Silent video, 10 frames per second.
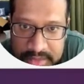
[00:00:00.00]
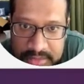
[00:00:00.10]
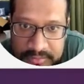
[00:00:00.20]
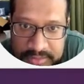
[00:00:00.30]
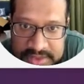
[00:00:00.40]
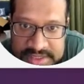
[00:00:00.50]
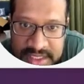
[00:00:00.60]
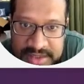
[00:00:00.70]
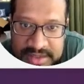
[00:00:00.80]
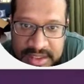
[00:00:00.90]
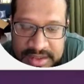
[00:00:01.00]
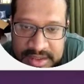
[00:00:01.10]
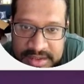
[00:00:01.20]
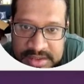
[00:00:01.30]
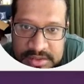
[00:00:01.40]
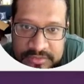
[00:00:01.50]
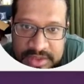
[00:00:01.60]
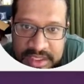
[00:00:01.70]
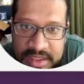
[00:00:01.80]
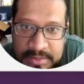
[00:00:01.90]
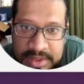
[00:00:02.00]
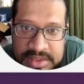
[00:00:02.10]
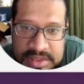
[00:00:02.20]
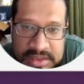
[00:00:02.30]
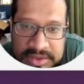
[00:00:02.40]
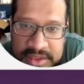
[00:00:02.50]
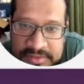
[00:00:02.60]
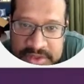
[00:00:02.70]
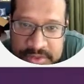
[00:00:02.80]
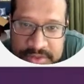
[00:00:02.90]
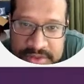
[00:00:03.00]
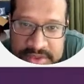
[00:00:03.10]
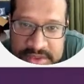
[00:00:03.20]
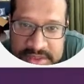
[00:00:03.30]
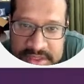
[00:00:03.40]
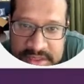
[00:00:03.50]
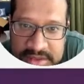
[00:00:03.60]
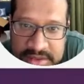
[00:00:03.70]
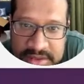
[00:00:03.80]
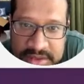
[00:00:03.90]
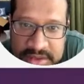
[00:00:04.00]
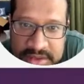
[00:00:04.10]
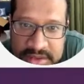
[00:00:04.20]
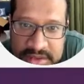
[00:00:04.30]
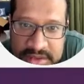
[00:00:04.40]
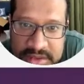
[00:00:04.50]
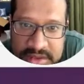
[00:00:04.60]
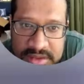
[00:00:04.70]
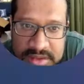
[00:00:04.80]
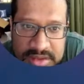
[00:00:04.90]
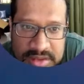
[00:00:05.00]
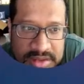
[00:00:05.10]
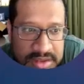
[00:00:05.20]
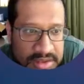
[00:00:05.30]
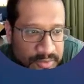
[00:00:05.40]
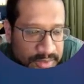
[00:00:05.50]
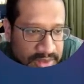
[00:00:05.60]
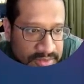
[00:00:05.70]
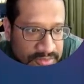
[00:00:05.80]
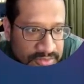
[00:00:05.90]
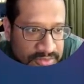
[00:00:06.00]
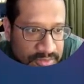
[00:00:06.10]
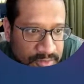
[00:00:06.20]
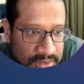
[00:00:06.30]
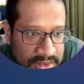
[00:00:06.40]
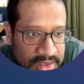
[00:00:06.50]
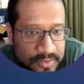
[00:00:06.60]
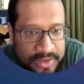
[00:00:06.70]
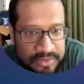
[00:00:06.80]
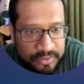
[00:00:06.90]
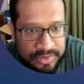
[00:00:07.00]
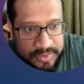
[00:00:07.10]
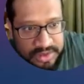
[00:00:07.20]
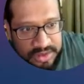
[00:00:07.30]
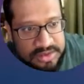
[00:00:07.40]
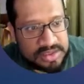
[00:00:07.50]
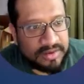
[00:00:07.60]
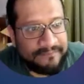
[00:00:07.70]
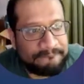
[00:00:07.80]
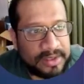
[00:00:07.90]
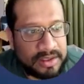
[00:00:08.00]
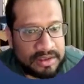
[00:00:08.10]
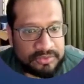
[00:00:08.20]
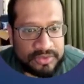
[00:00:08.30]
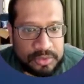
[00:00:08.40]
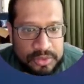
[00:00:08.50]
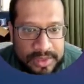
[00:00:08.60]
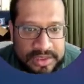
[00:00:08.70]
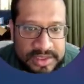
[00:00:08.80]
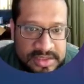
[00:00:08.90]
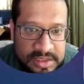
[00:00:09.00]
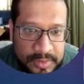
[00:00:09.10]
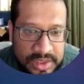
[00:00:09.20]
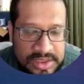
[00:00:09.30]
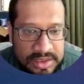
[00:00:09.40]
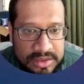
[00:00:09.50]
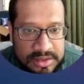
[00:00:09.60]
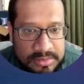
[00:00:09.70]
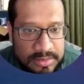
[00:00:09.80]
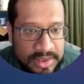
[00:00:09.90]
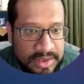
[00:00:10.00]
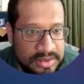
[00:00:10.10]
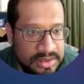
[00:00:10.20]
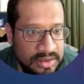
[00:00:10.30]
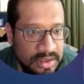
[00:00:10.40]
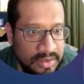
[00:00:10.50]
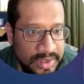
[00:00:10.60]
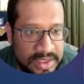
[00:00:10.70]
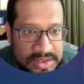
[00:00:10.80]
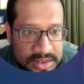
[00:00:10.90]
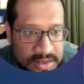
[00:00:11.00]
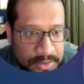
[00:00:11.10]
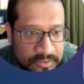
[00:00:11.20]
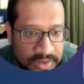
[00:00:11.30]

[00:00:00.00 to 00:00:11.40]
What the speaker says: Well, start and end dates of the campaigns aren't relevant to us. Let's say day. There we have, I think we have what we need. A few more metrics than we actually need, but we can take them off